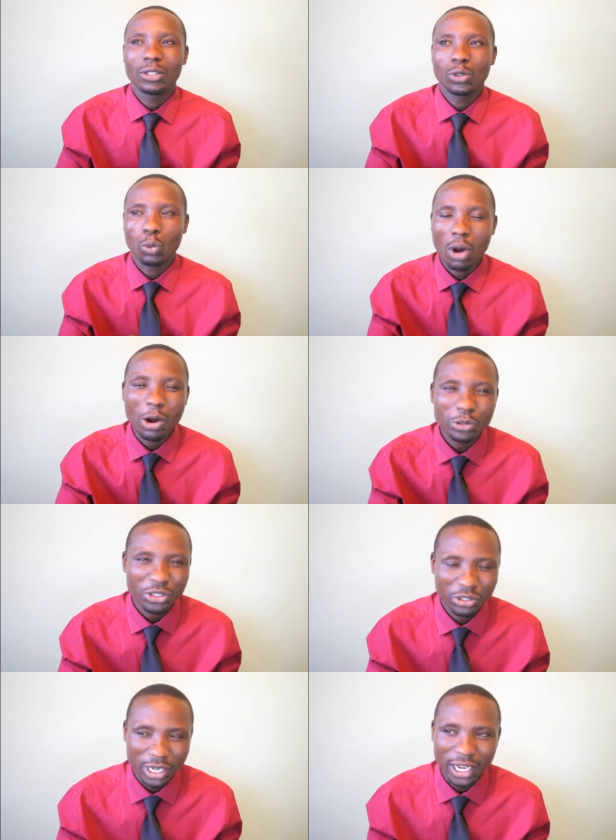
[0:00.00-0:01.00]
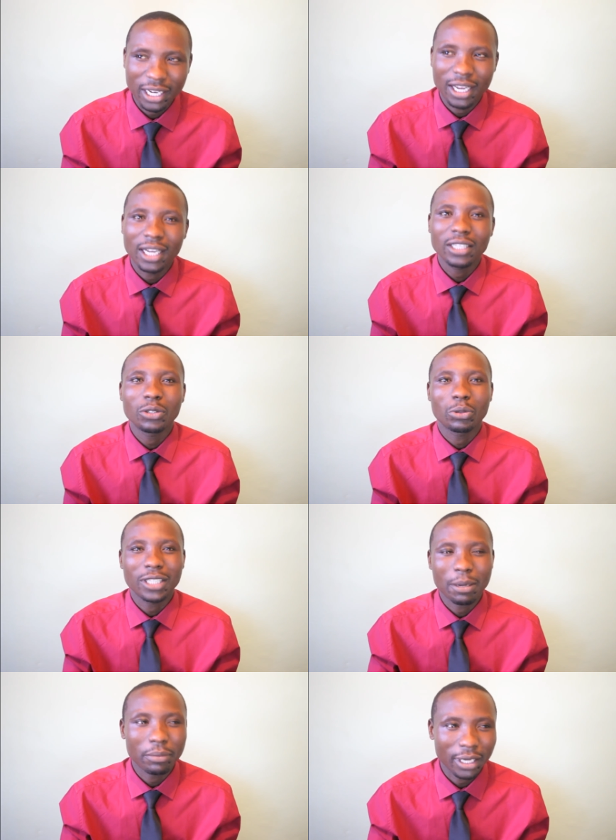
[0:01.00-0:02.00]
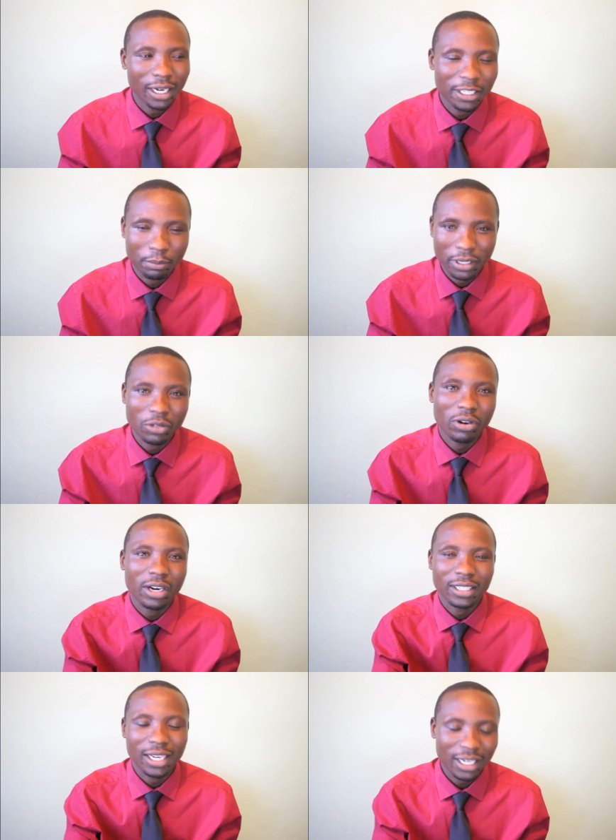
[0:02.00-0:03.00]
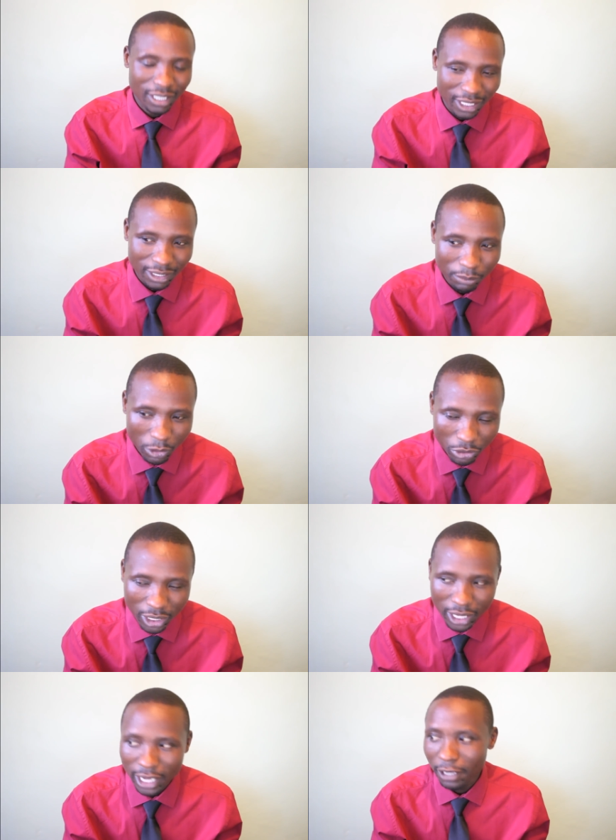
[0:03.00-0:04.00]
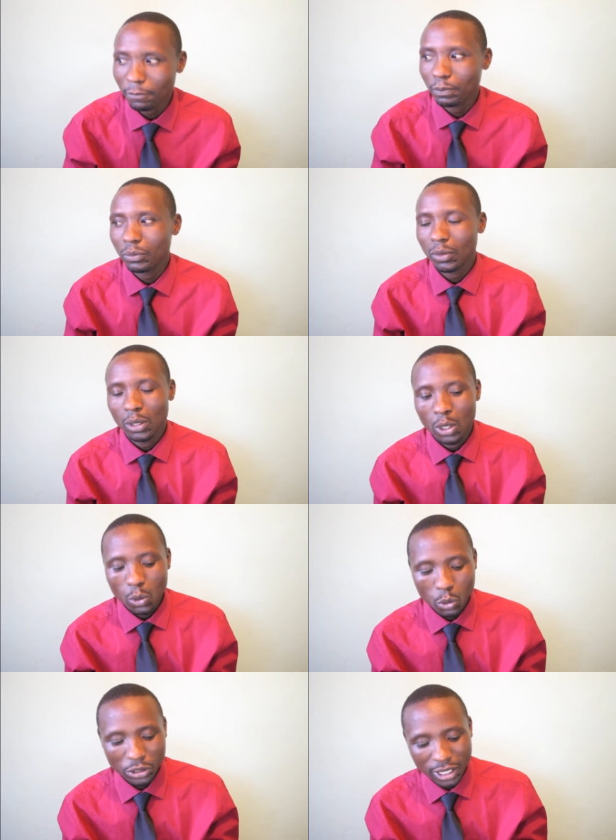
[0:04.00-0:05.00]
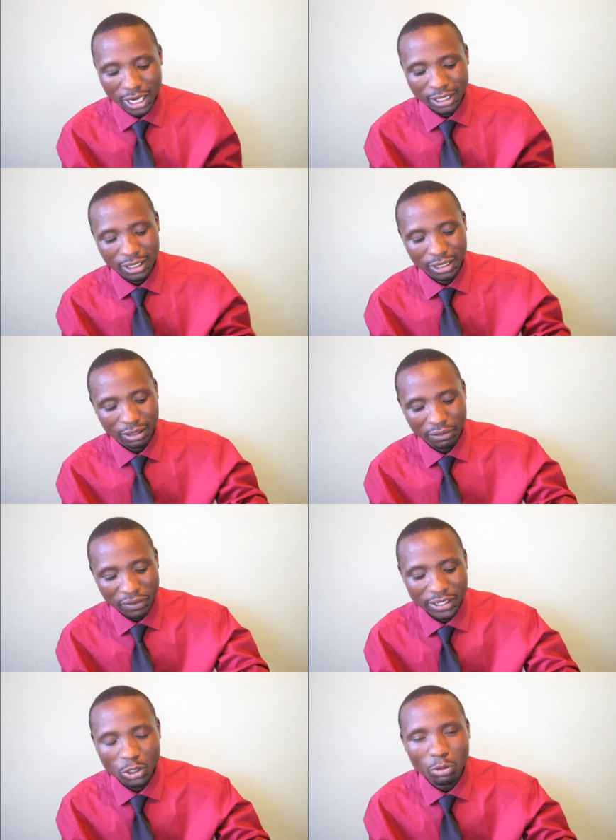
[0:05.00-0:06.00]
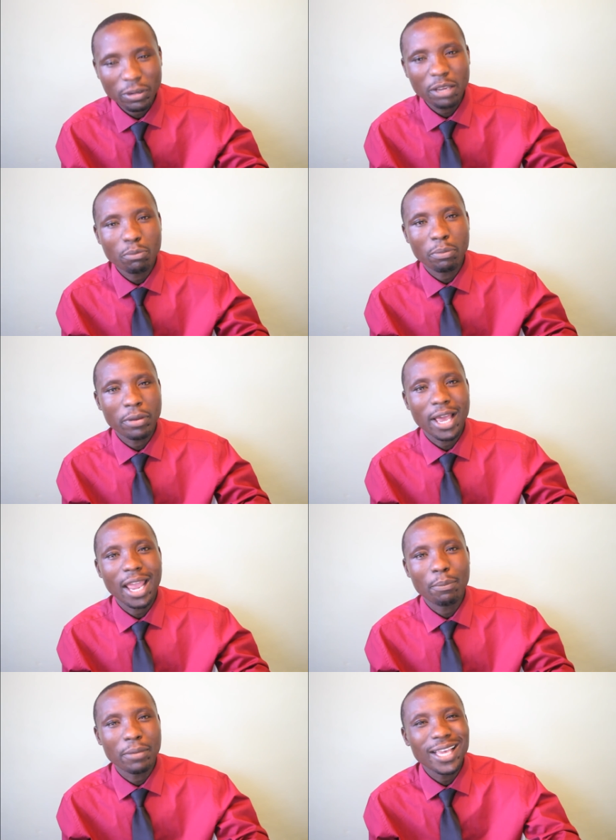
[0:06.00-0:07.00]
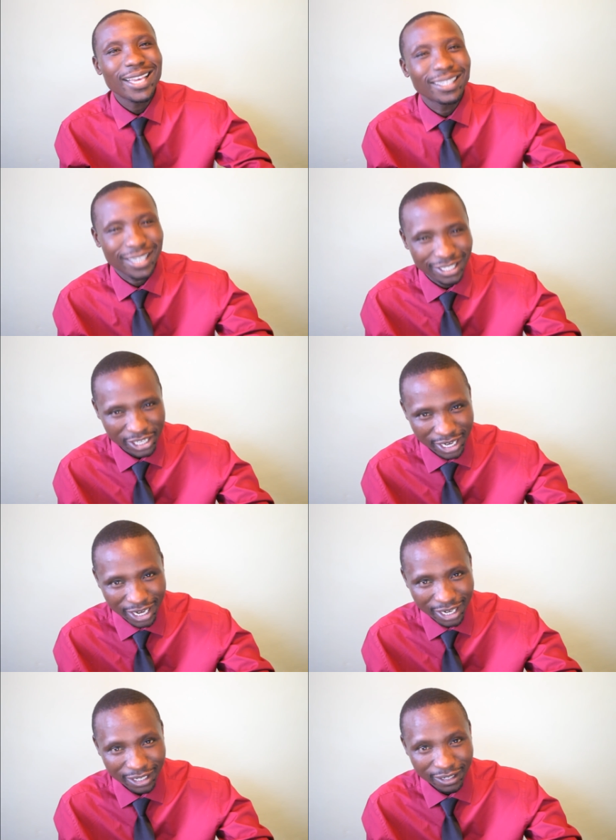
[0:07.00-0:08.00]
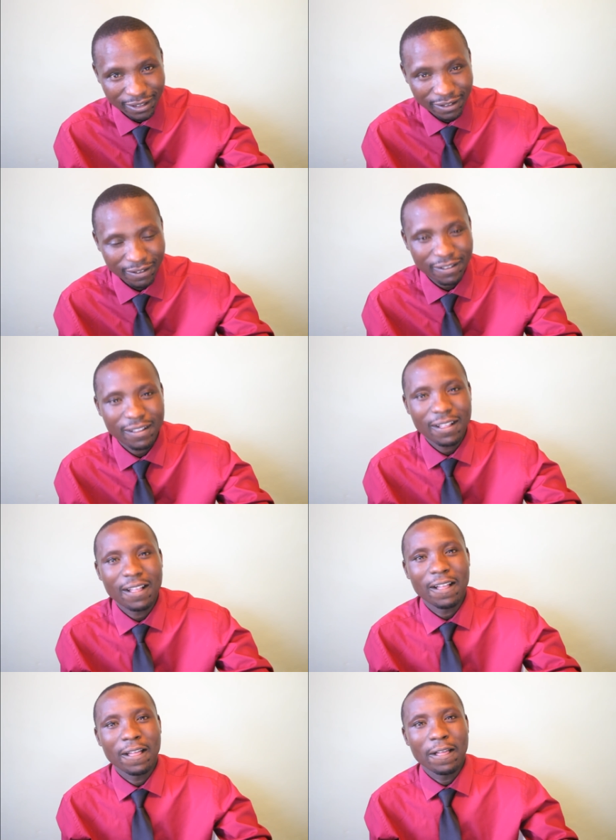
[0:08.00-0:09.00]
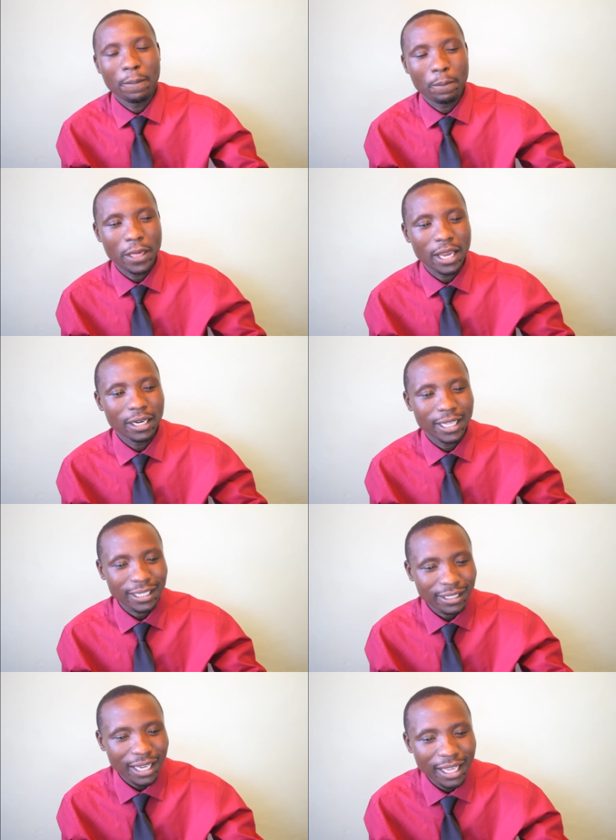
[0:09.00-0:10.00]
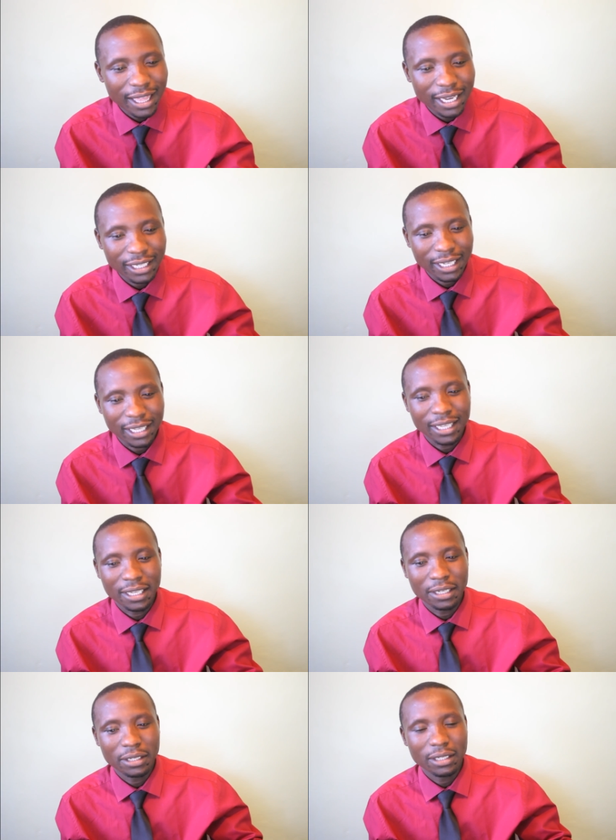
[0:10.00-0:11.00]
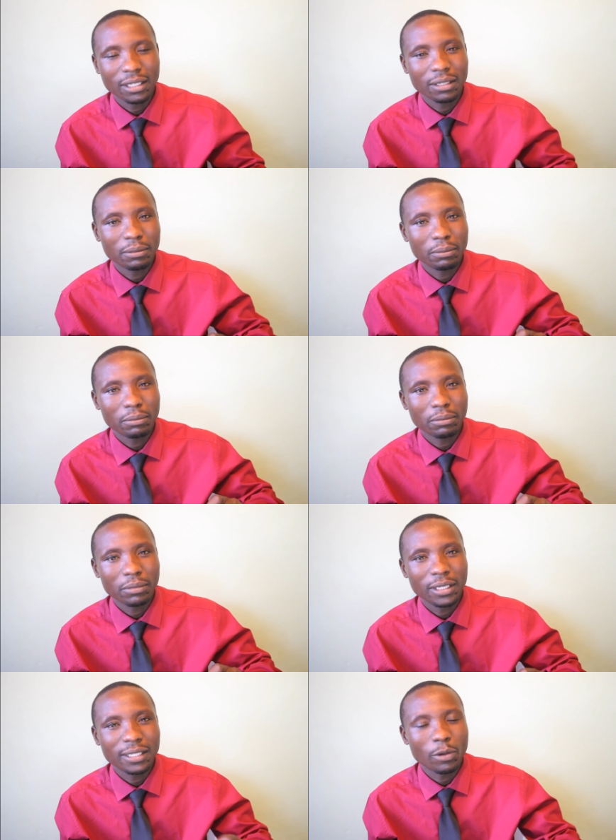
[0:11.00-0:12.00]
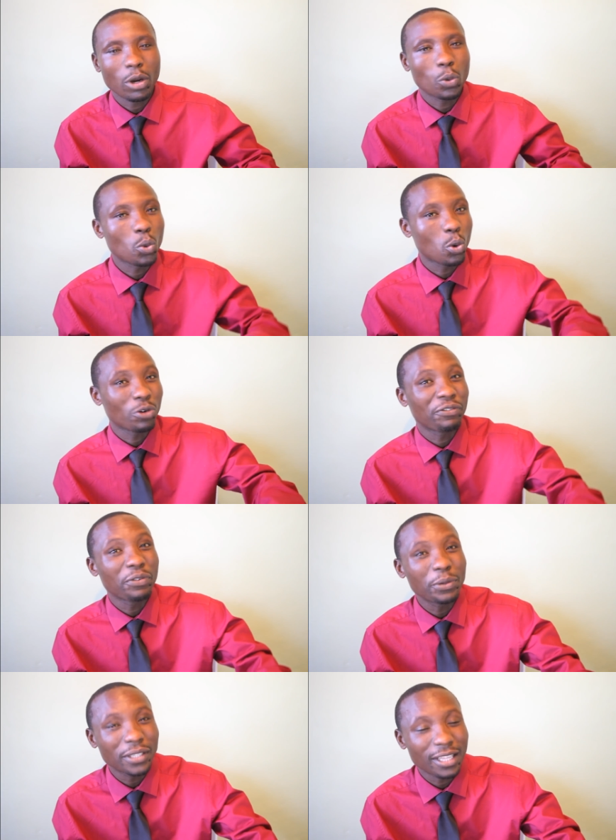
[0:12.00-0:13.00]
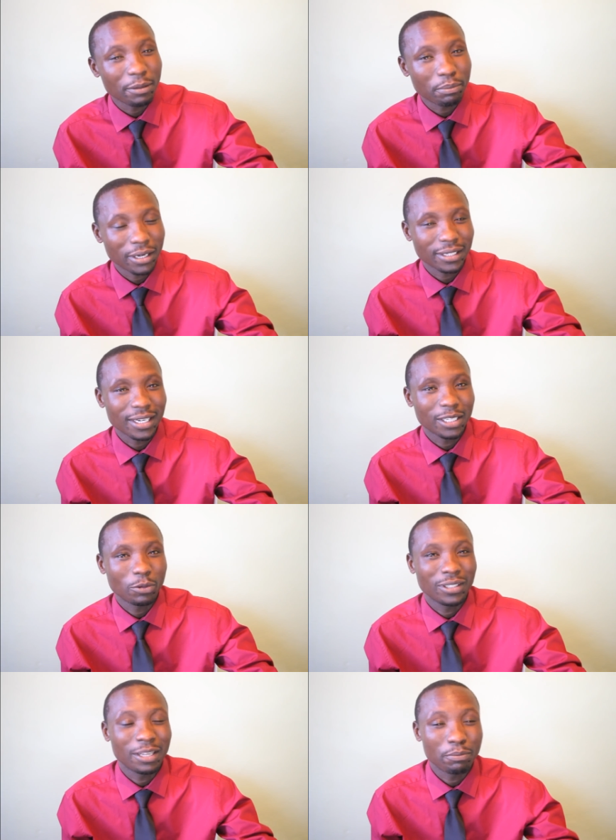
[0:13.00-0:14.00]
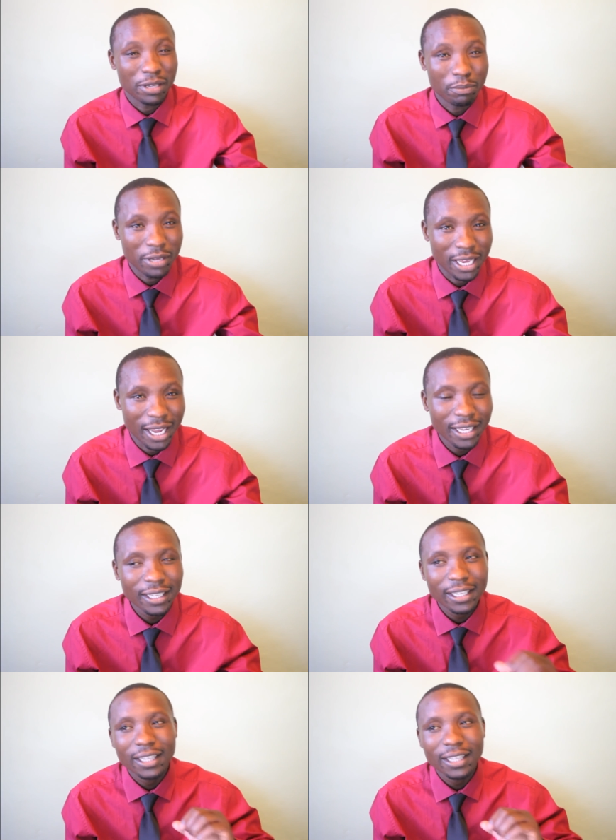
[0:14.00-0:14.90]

to oust Raila to term Raila's persona non grata in Mount Kenya was that first to make BBI be his agenda. Then they say that he he's the one who confused the president with the BBI.